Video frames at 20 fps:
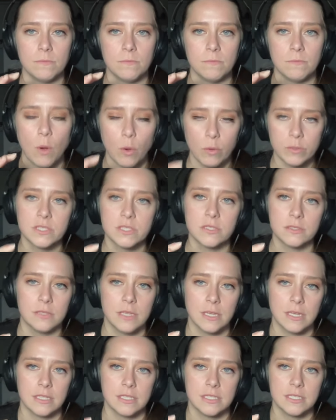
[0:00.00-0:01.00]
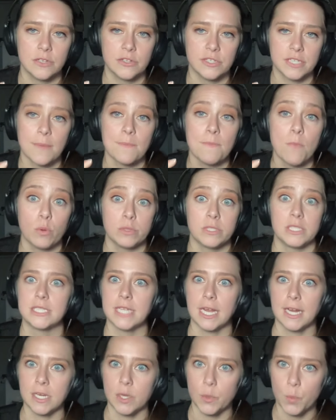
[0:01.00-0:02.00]
most, like the series I'm most
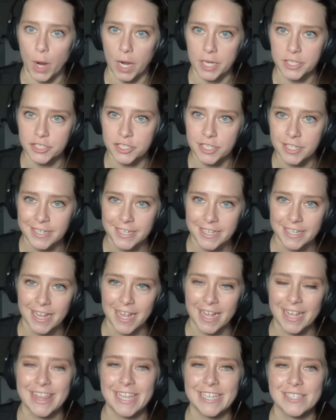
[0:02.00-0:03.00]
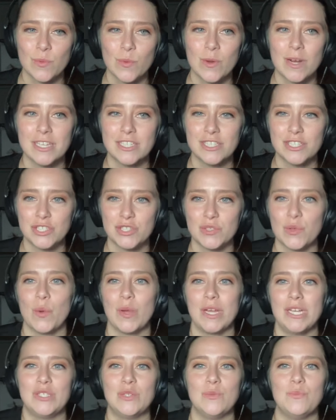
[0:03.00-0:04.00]
excited to watch. Like this one is just
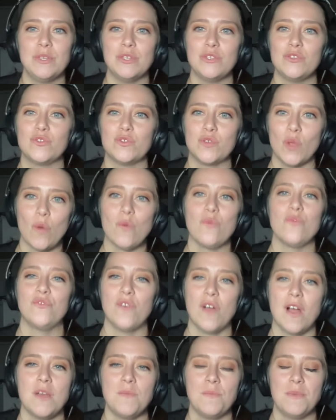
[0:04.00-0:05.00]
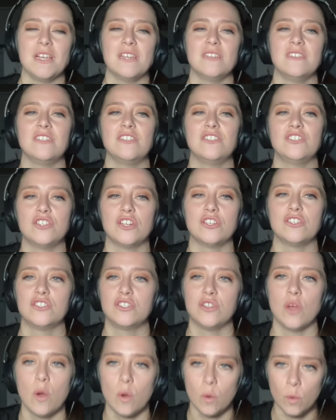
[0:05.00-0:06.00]
going to be so fun because it's
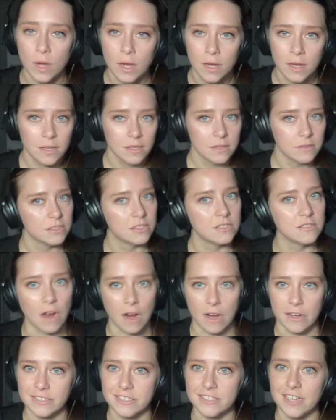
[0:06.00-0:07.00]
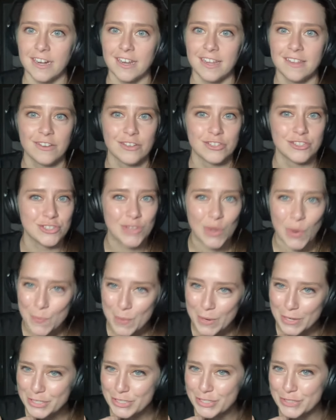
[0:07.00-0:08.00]
just so star-studded. There's so
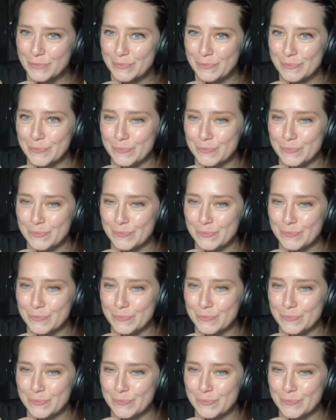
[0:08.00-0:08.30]
much,